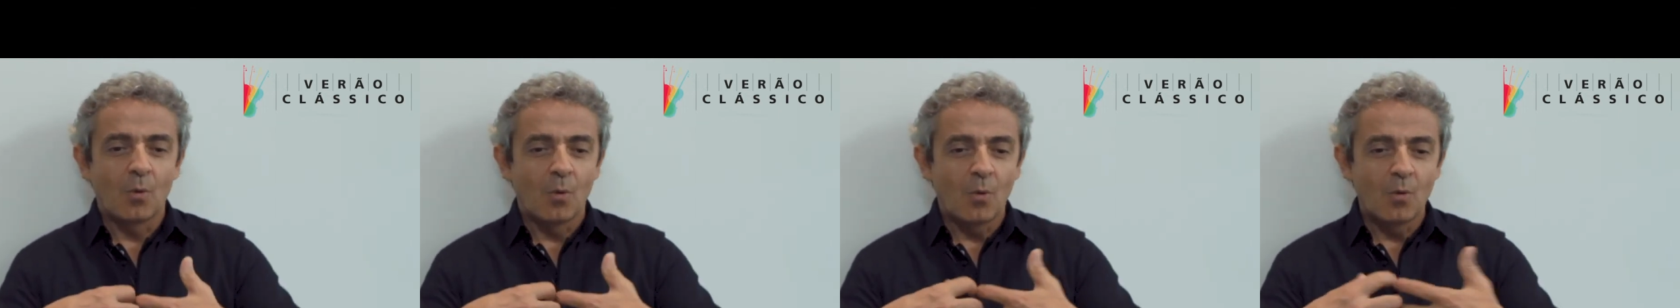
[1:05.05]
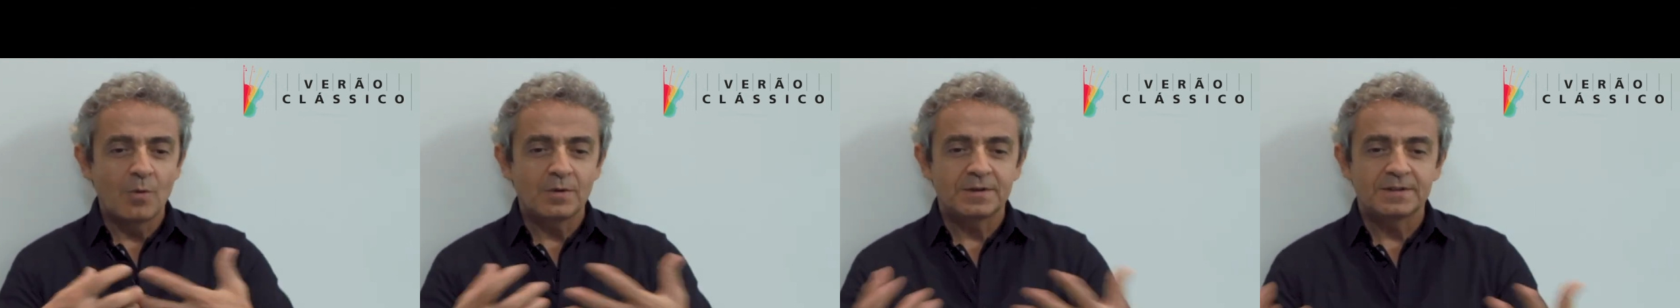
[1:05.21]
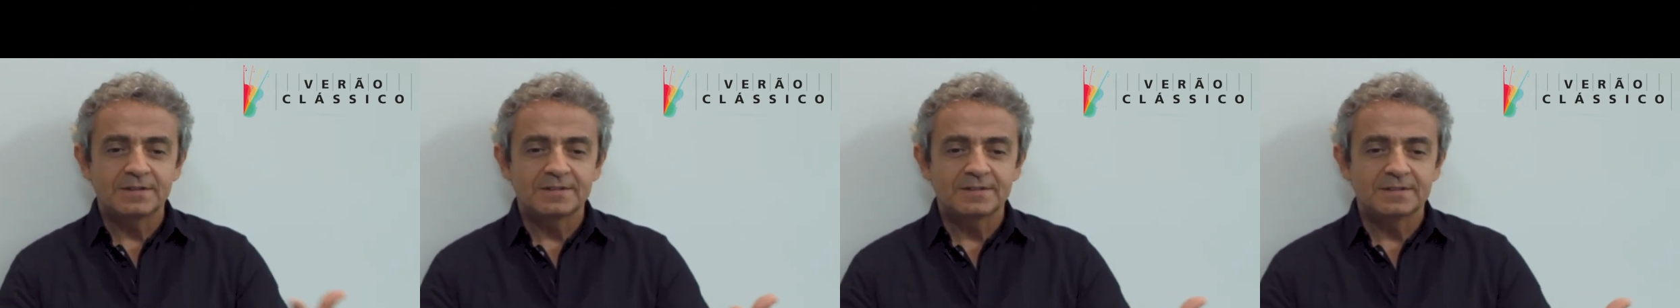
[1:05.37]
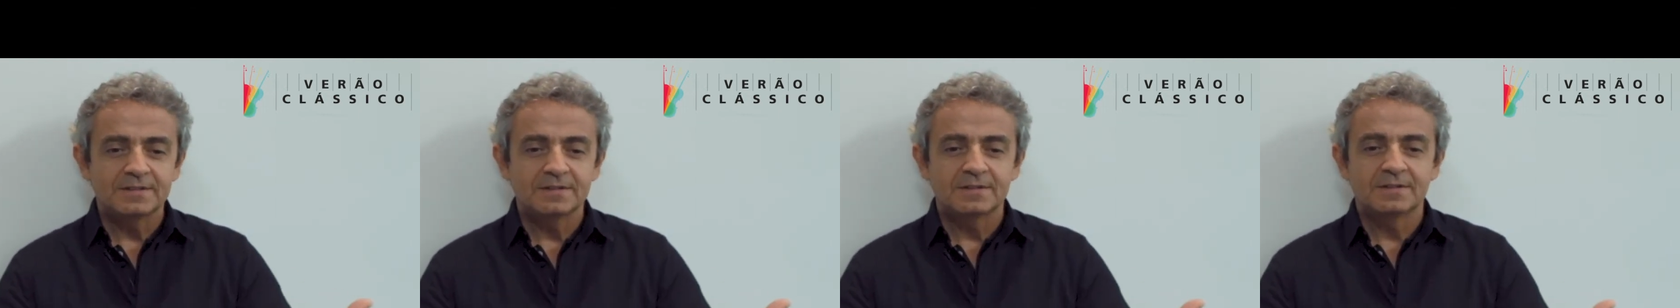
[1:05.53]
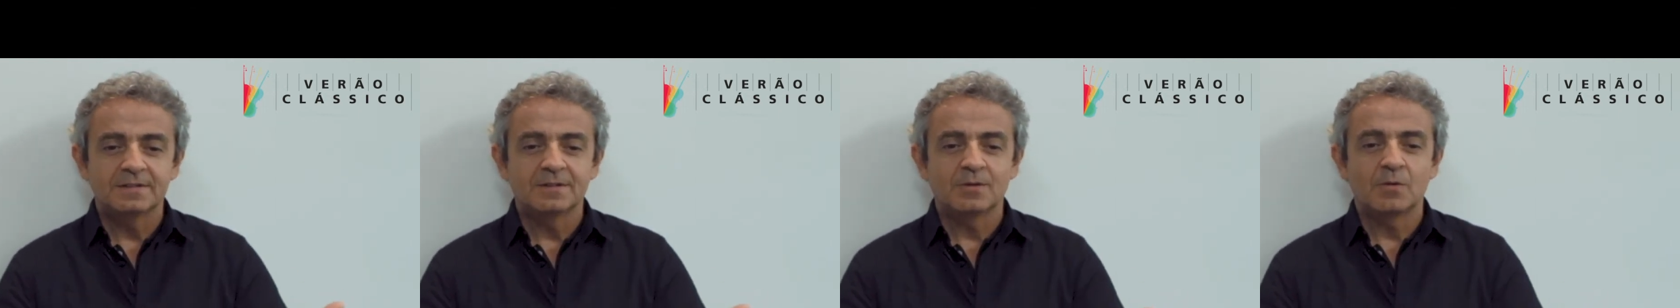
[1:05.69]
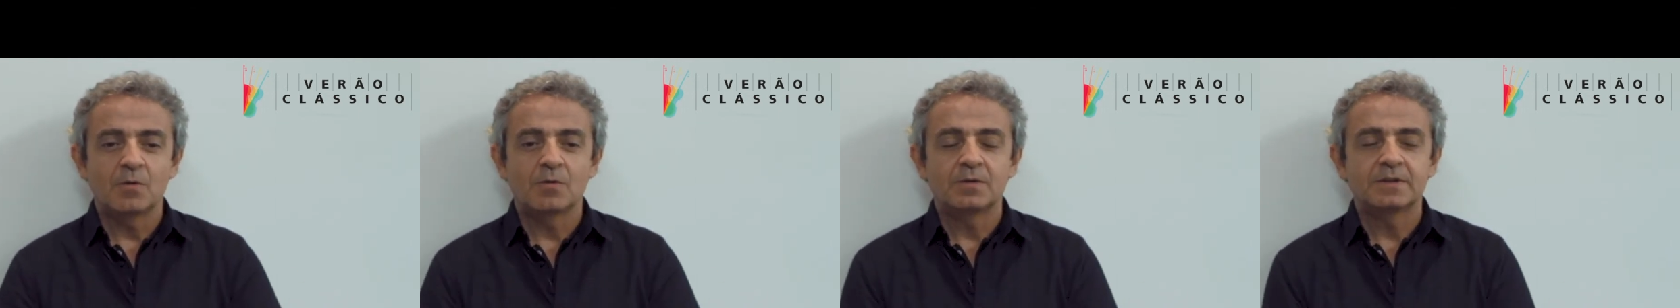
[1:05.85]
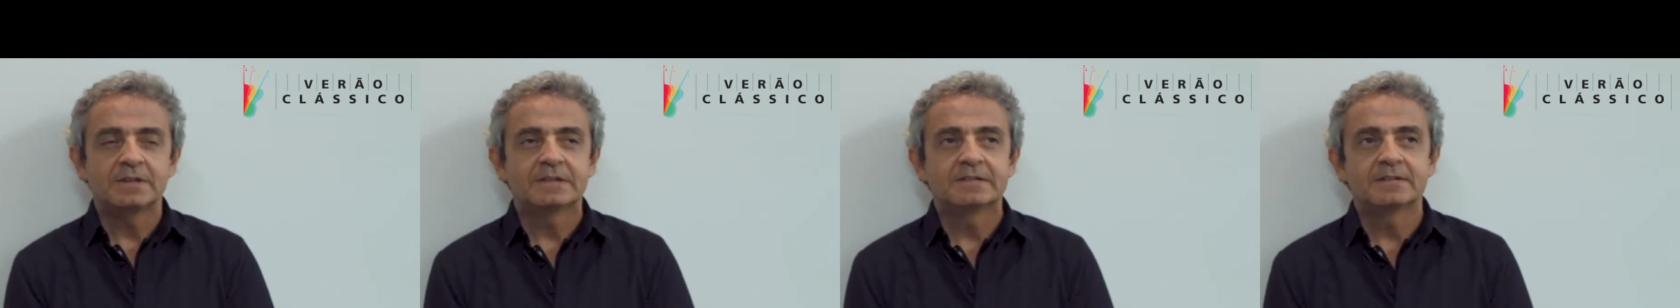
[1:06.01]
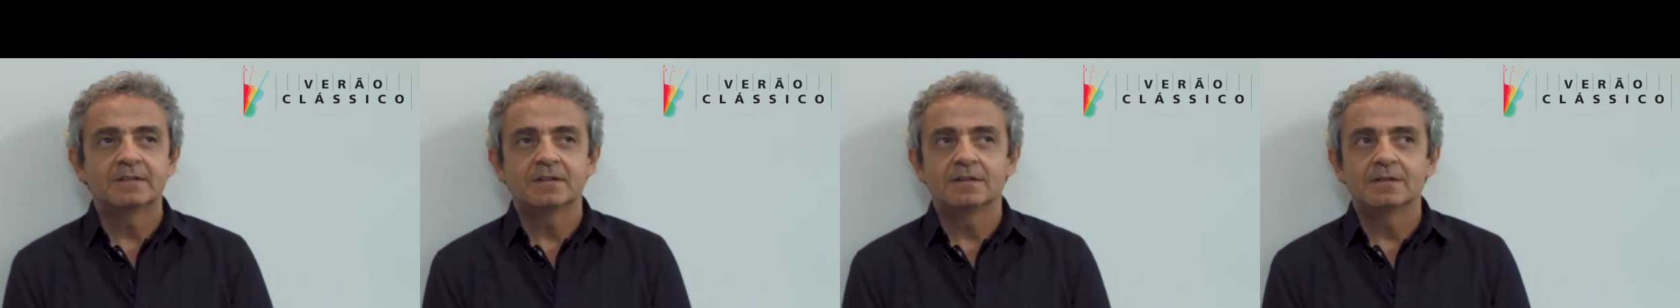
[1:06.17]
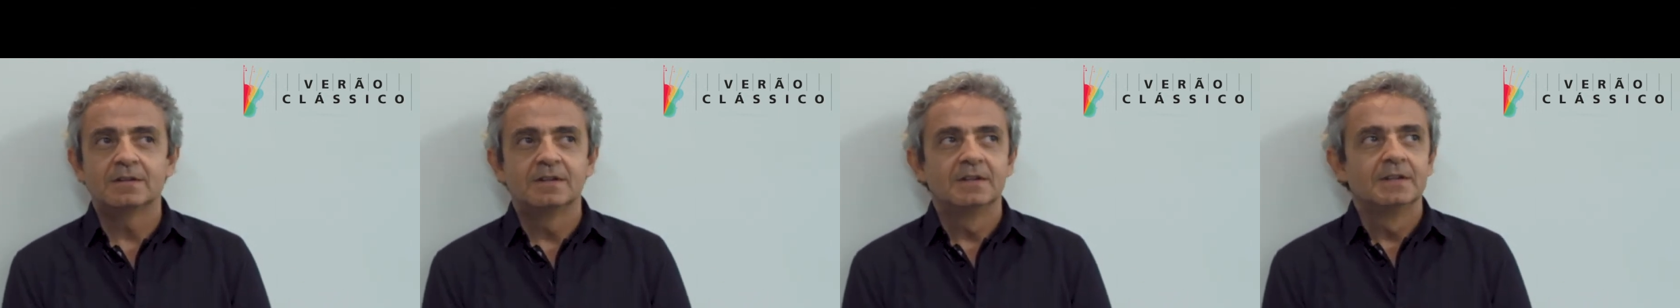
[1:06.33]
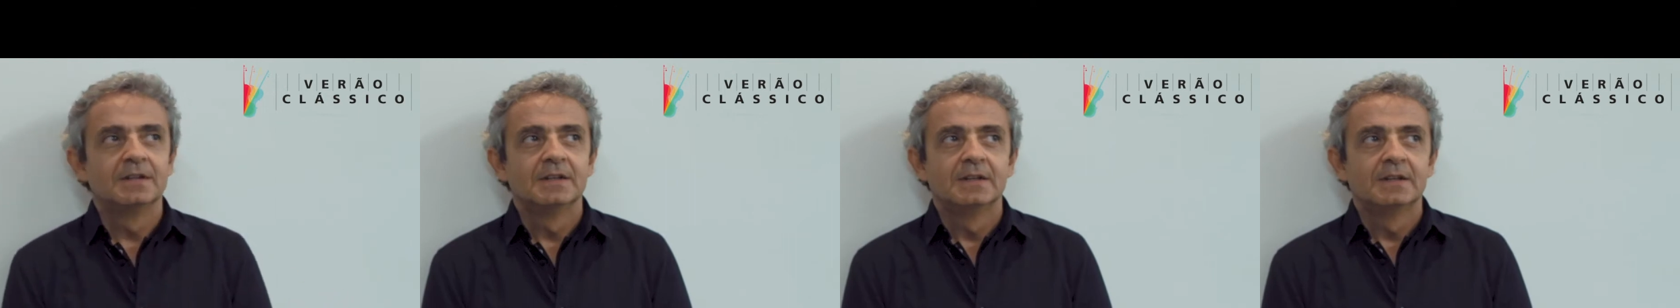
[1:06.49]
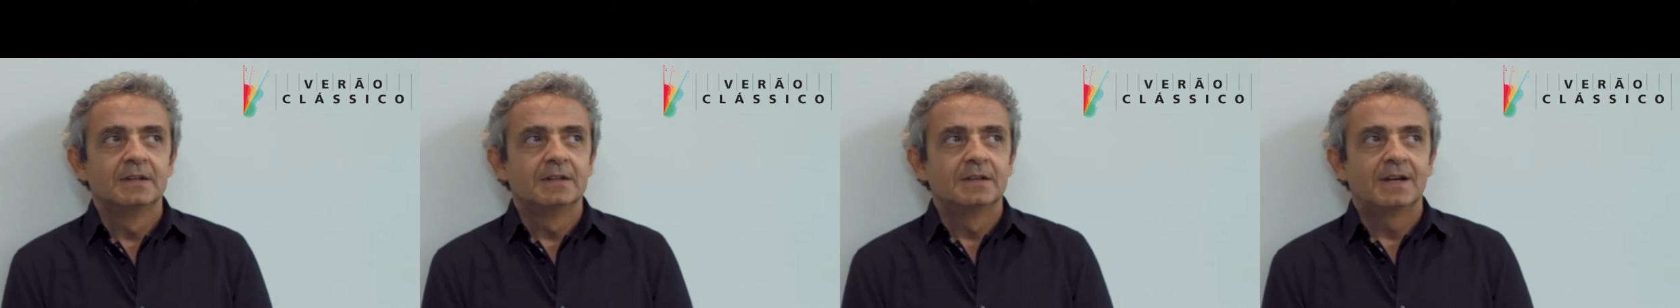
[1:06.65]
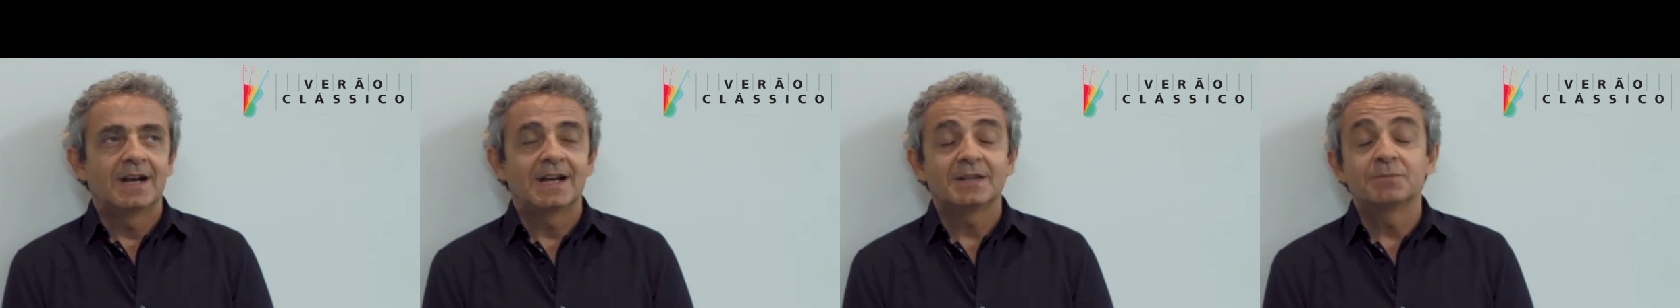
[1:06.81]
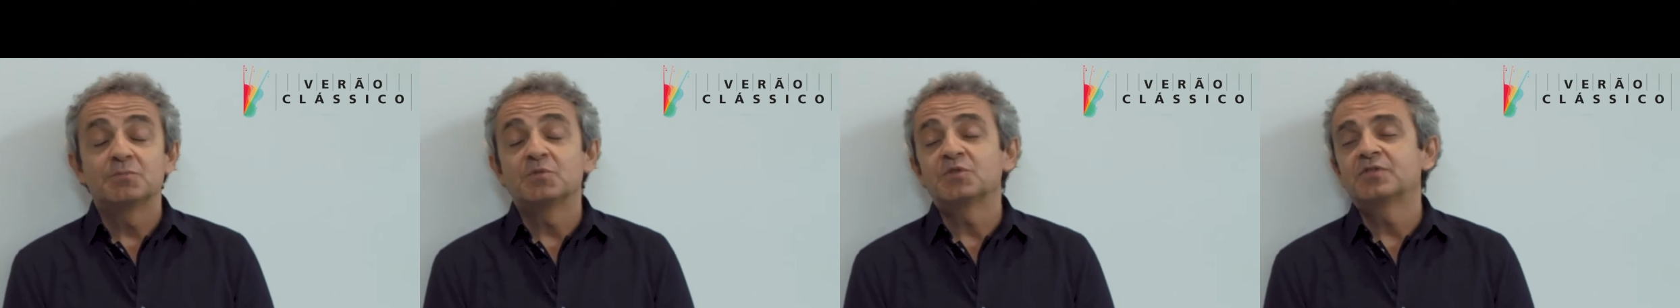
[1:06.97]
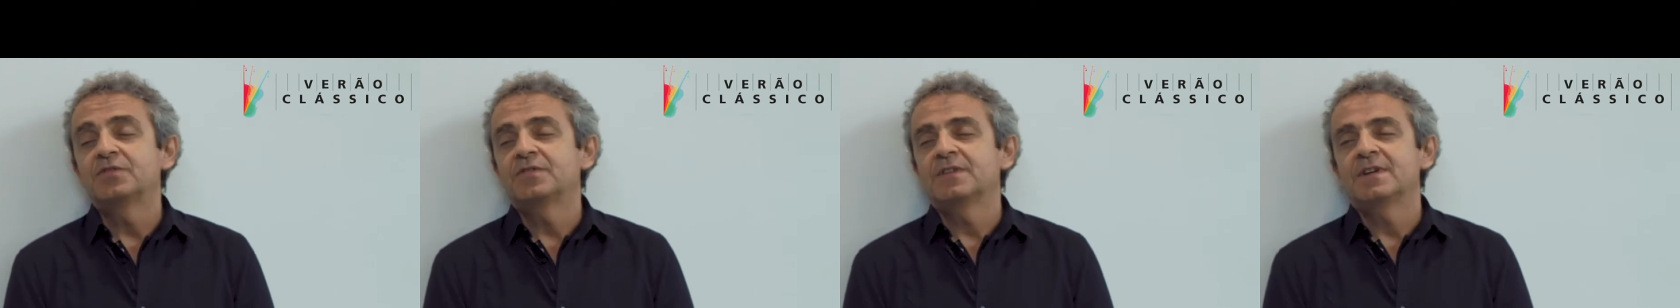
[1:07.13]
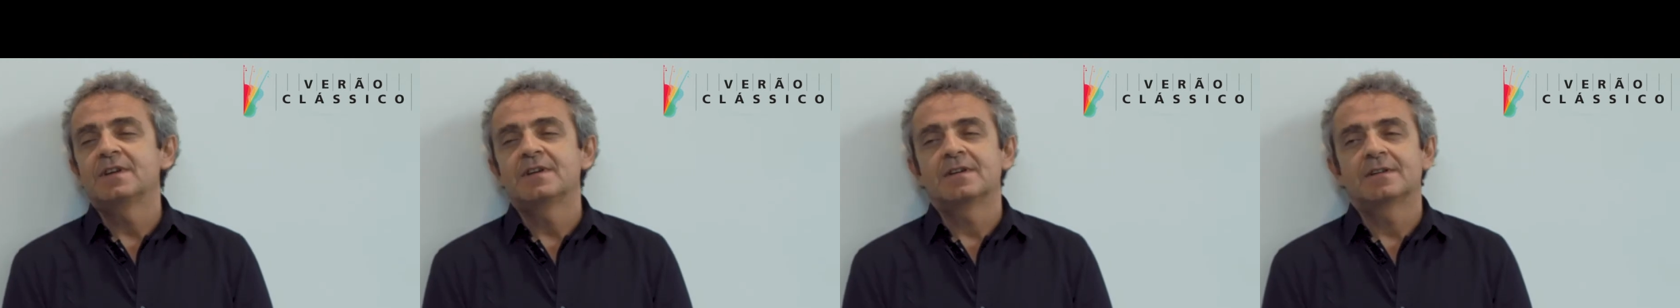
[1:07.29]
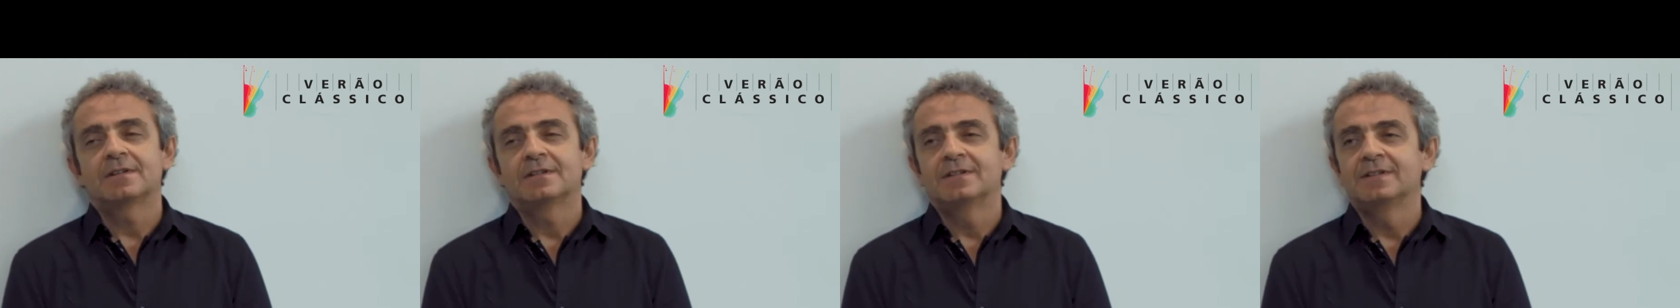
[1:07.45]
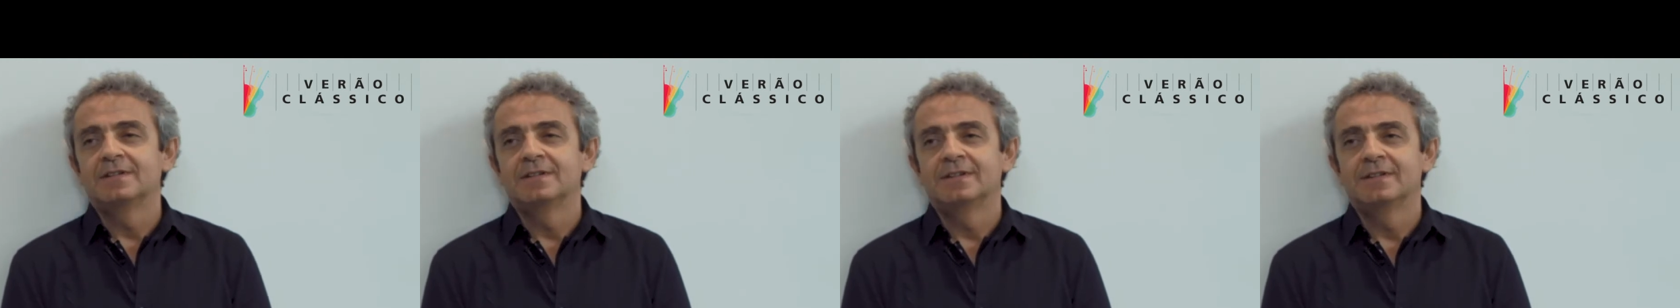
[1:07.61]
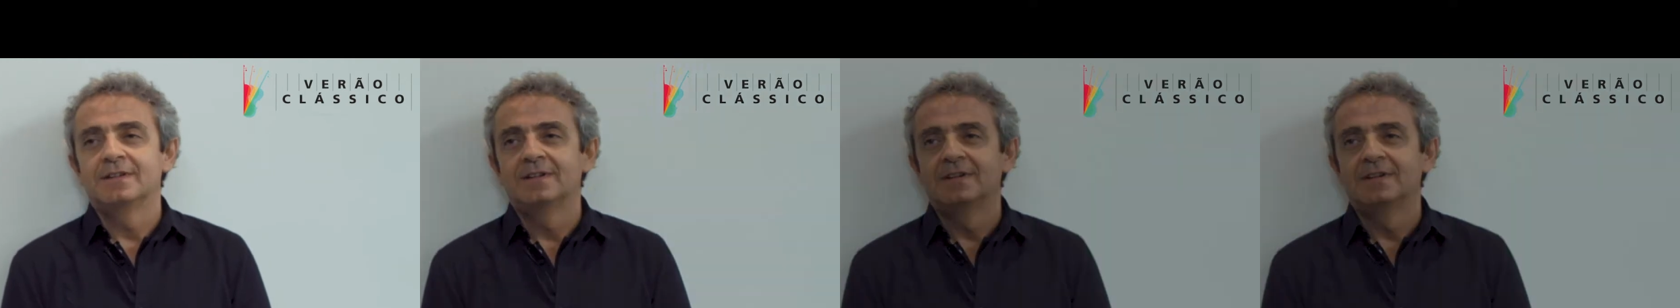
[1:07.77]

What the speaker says: all this atmosphere.